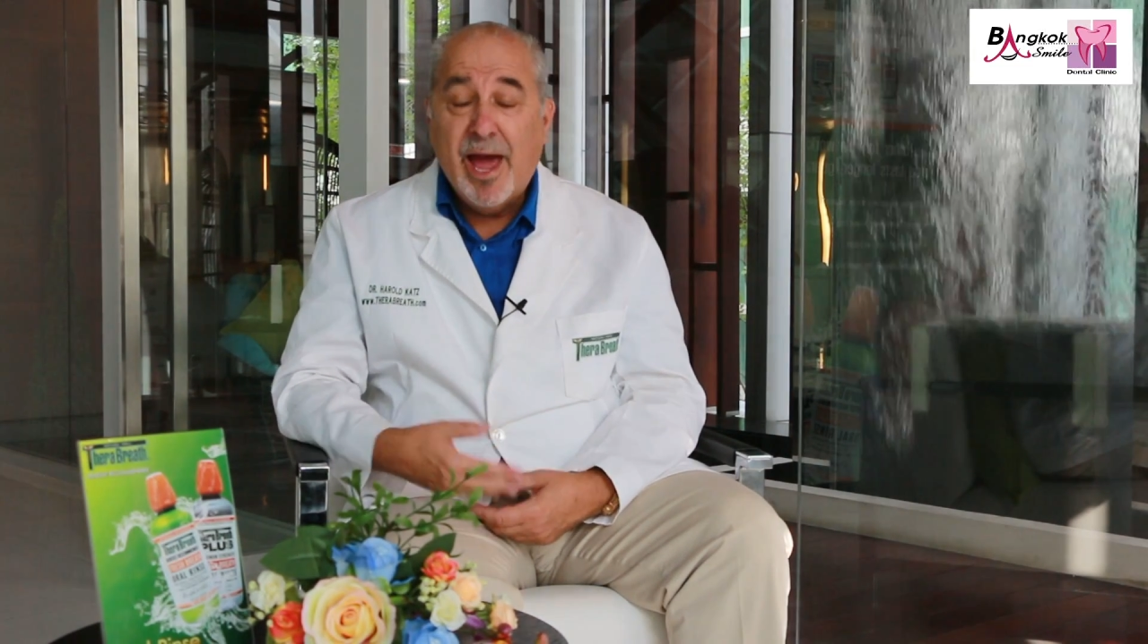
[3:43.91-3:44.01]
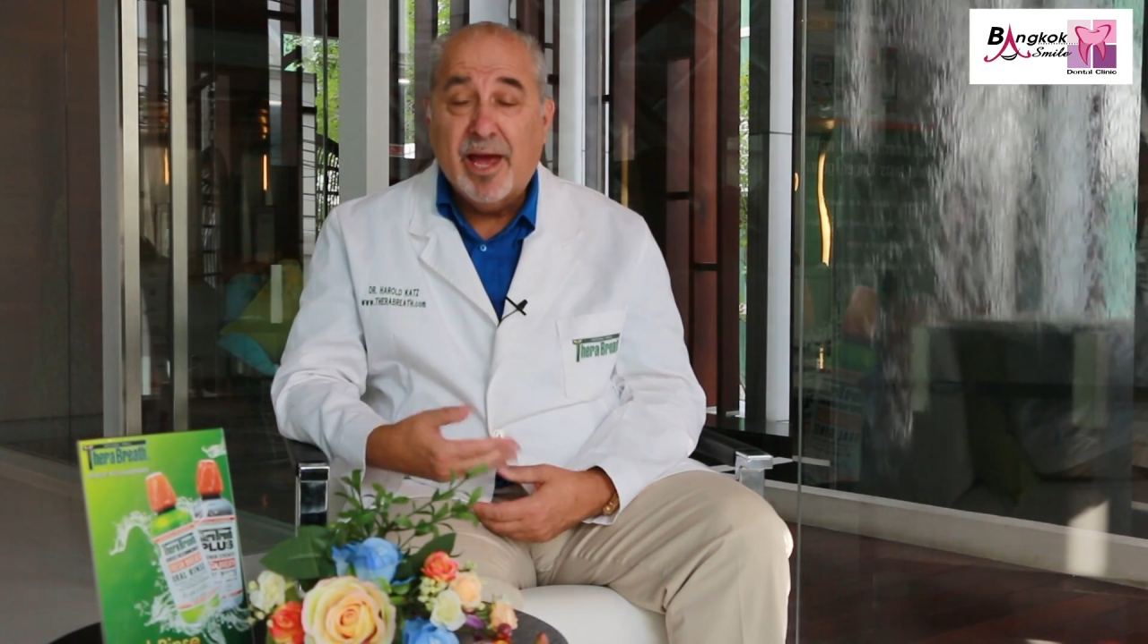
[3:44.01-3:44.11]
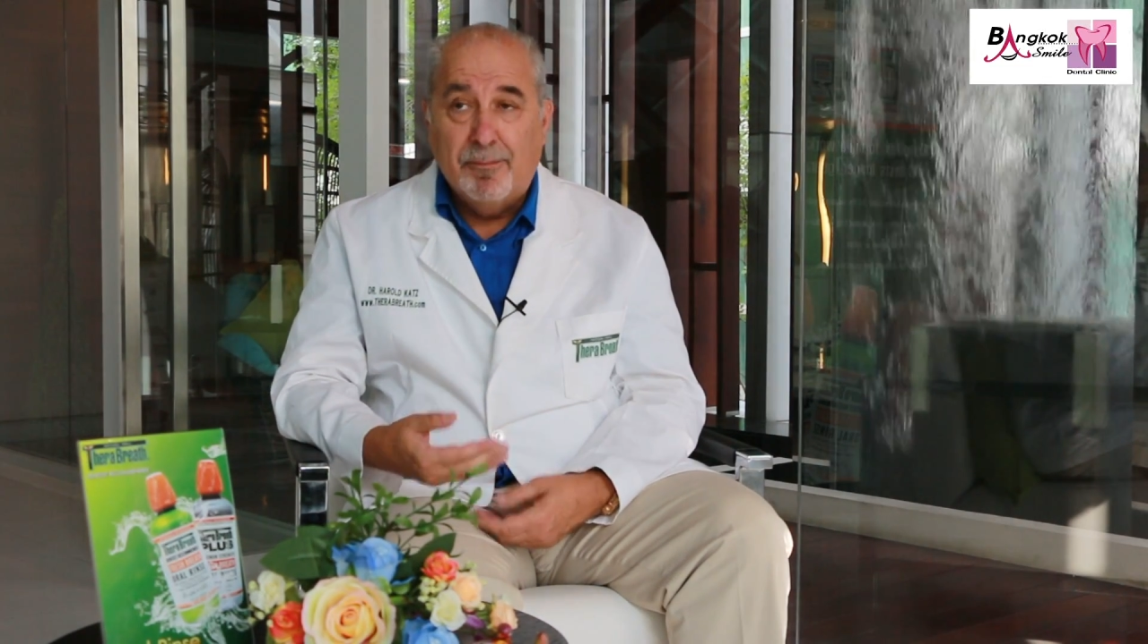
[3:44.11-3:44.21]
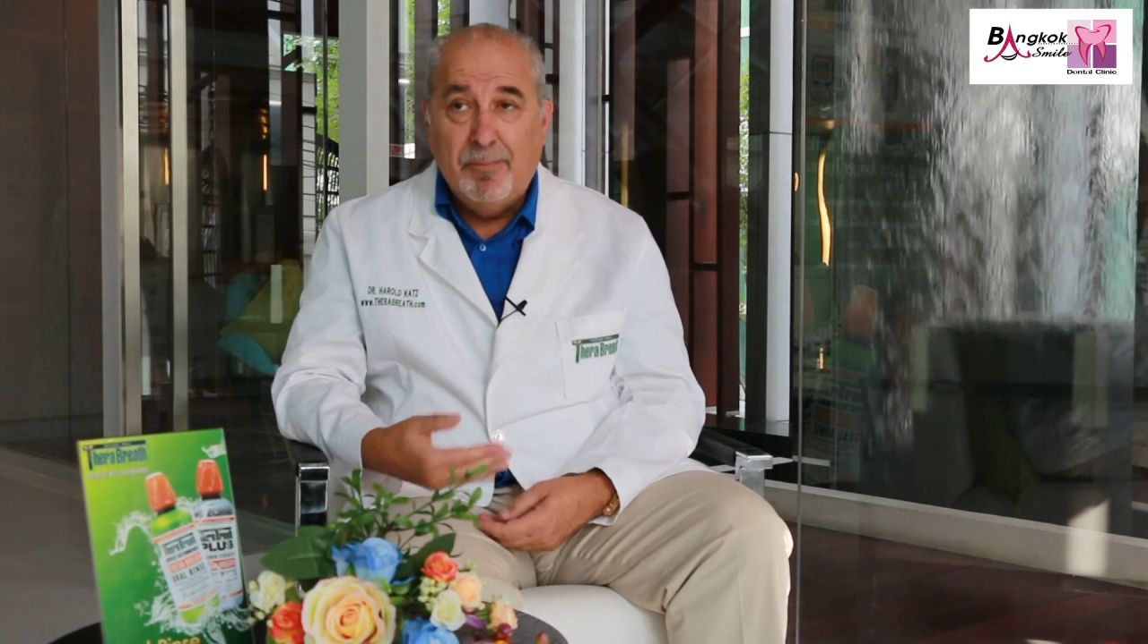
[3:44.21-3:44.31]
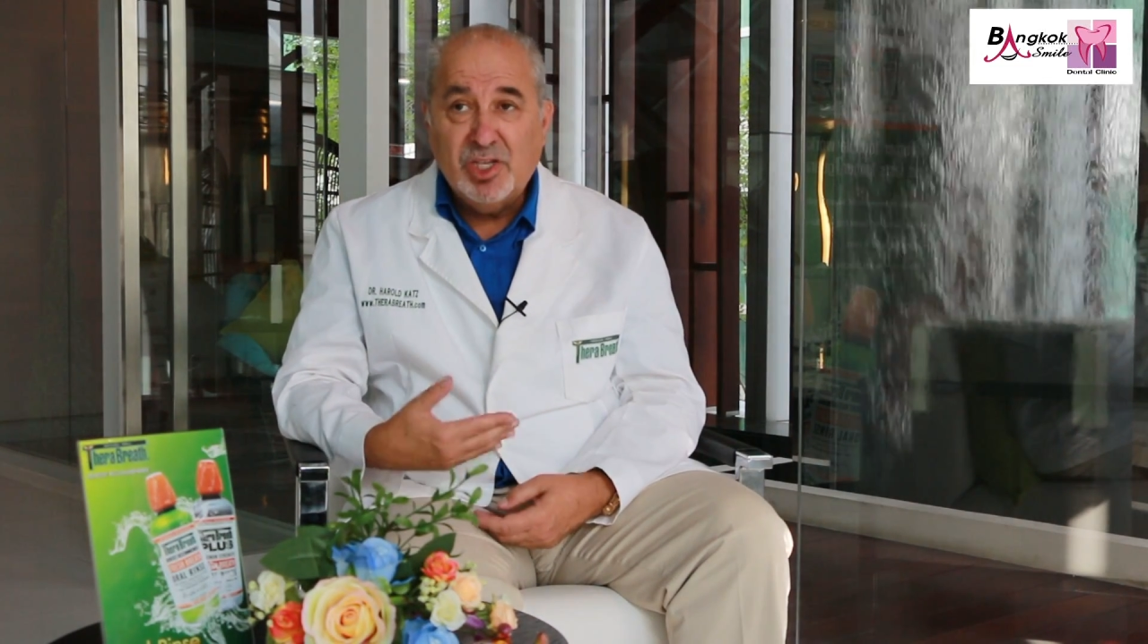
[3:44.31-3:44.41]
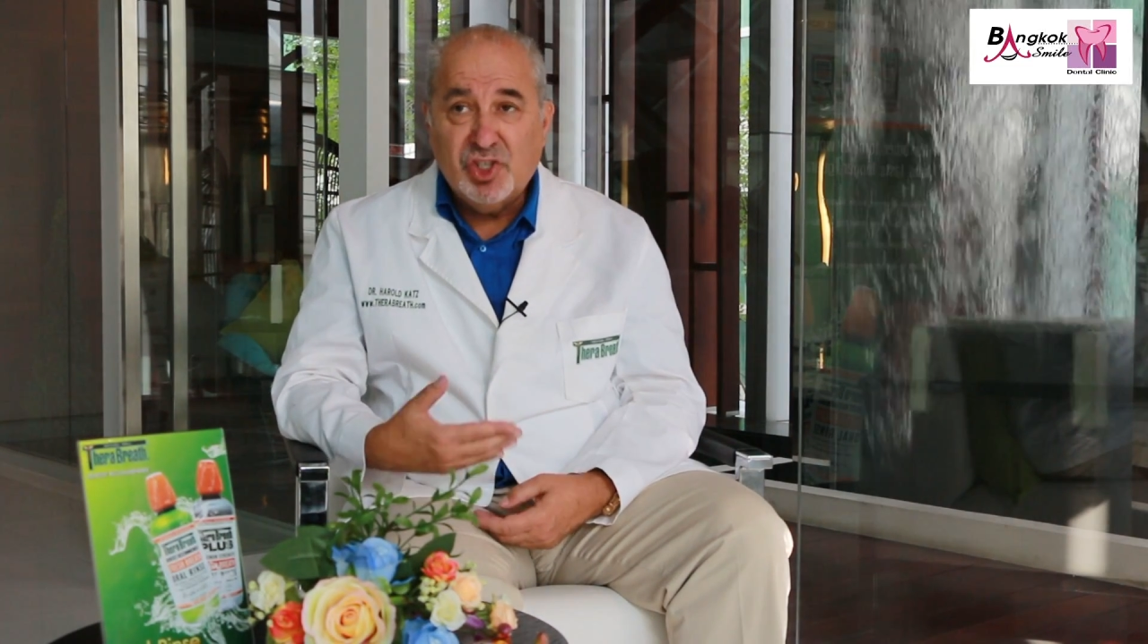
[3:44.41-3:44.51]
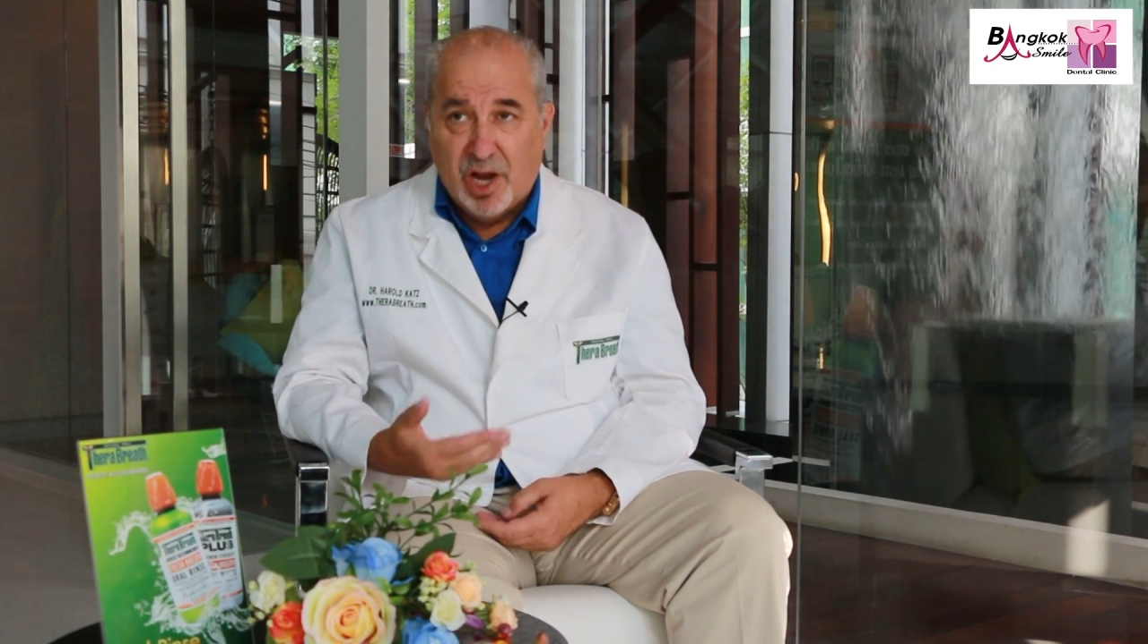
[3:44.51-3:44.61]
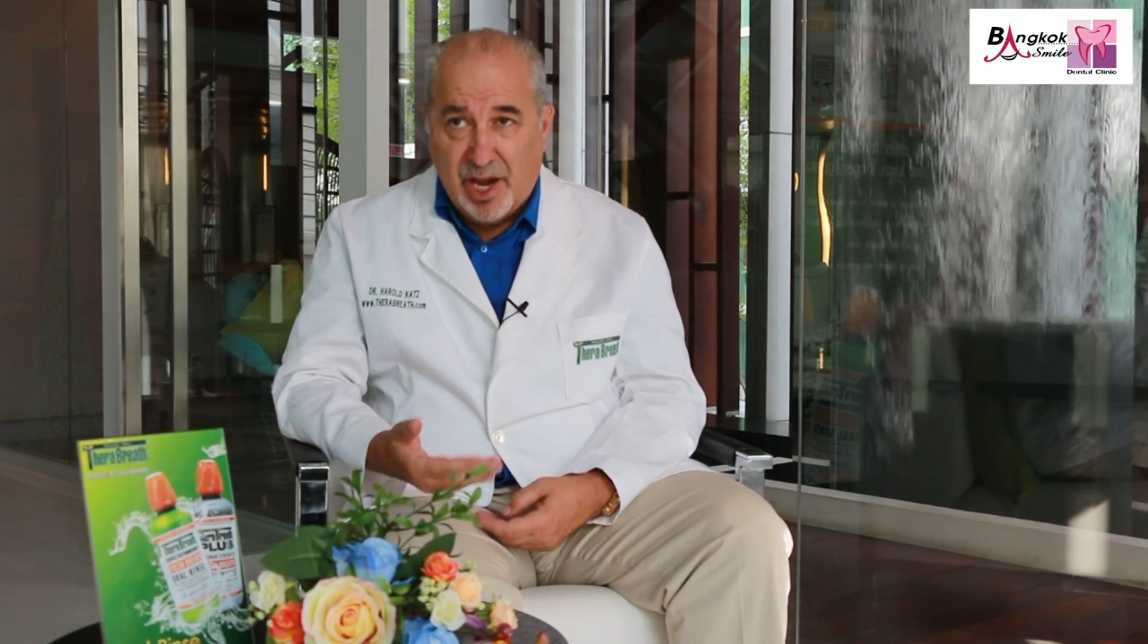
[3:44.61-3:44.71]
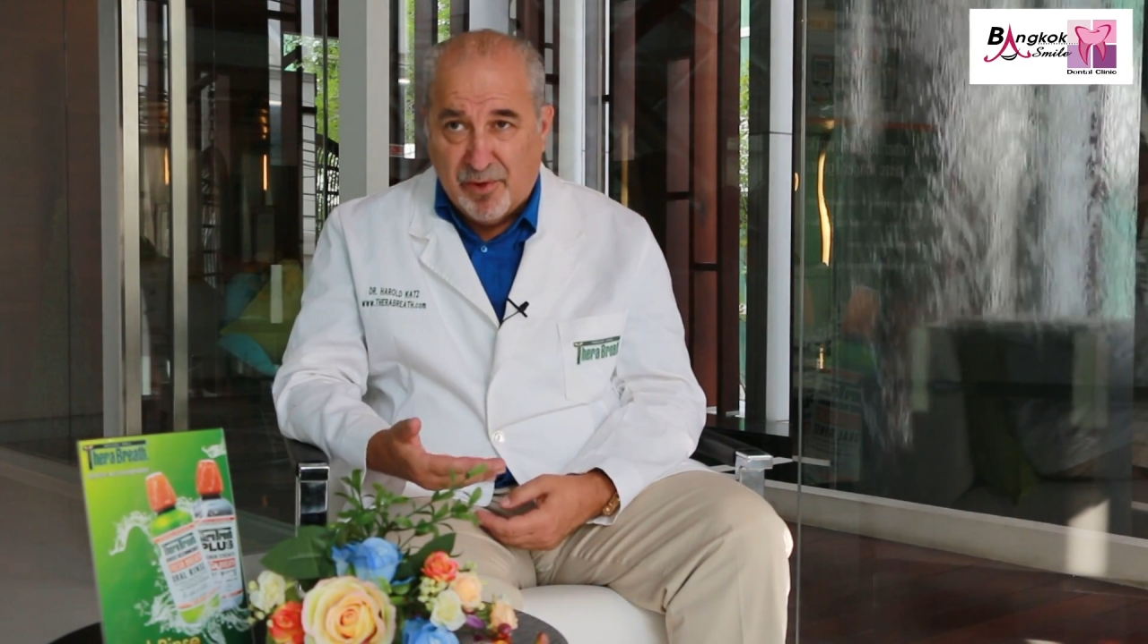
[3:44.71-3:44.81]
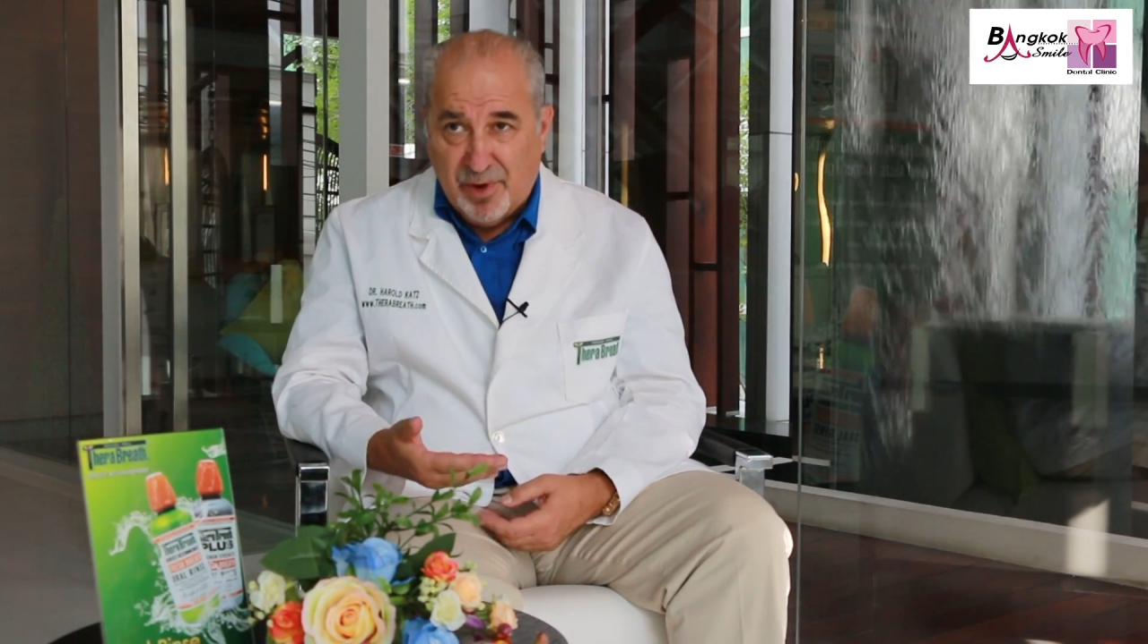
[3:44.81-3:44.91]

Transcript: had a much higher